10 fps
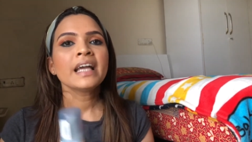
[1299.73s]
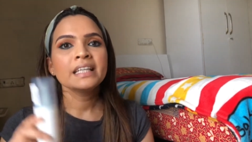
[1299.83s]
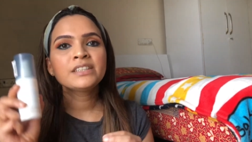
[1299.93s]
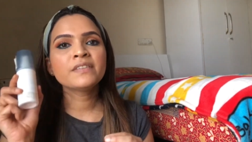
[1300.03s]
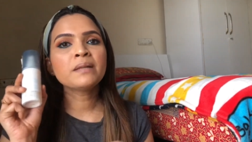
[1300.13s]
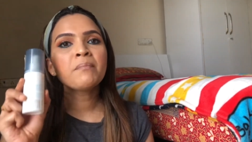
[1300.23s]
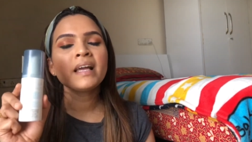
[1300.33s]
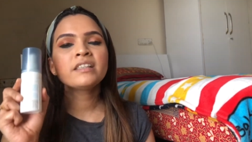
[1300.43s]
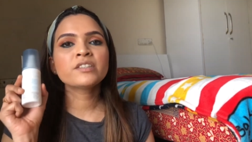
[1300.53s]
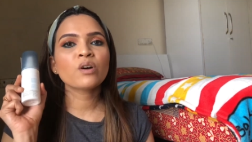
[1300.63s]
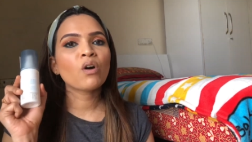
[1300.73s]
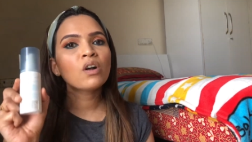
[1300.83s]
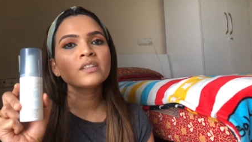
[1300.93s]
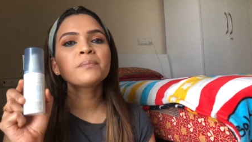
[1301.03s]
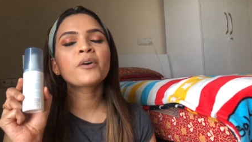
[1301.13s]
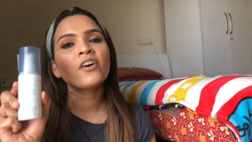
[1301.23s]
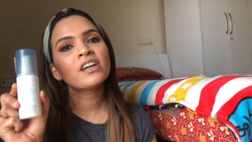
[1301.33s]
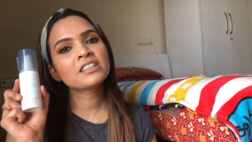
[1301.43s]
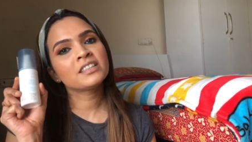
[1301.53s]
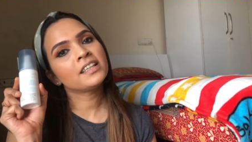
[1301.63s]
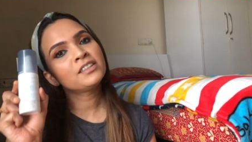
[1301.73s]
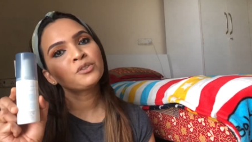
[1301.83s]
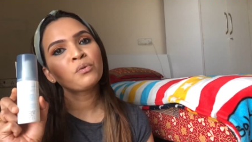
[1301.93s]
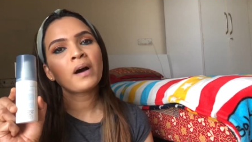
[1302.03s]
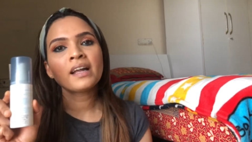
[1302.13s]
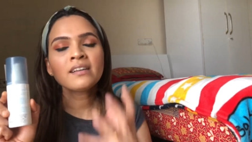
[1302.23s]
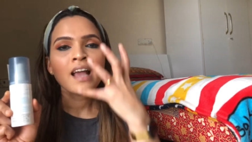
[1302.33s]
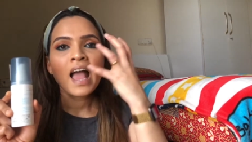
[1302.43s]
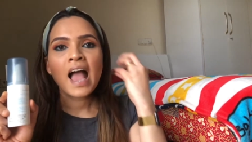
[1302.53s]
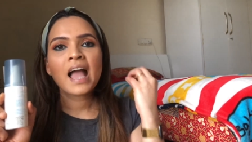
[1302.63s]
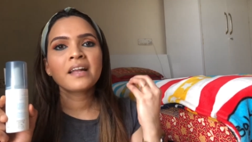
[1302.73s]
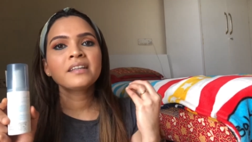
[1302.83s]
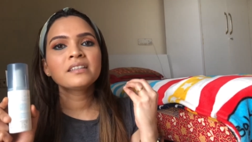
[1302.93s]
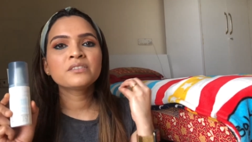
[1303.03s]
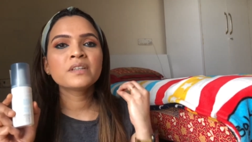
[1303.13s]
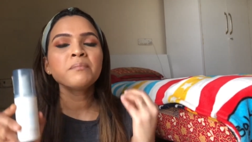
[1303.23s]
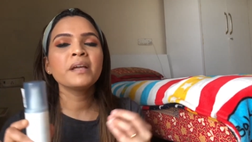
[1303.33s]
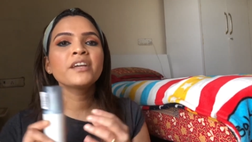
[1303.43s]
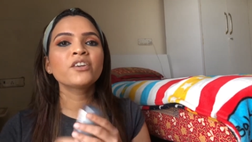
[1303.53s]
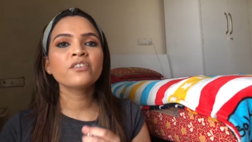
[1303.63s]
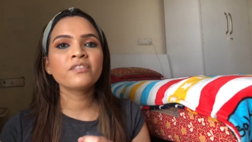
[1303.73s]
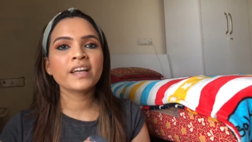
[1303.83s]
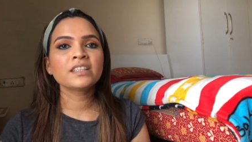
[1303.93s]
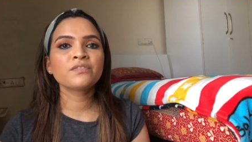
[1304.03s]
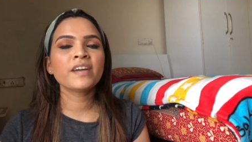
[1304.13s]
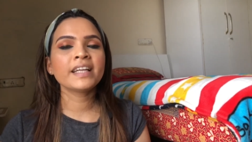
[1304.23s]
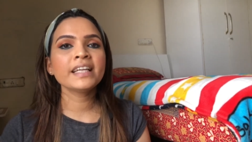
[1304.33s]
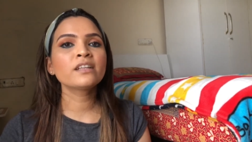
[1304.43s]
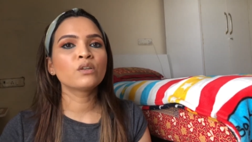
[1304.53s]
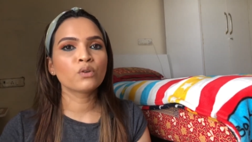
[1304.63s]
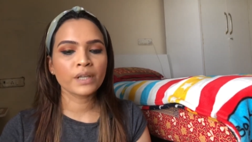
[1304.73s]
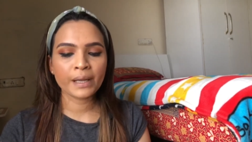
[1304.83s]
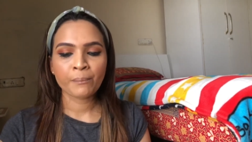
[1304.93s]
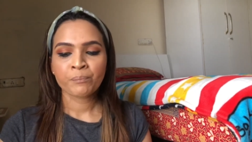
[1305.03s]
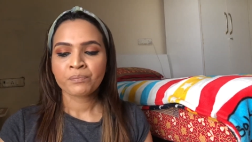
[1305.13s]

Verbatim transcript: it will melt all the products into one and it will make your face very glowy.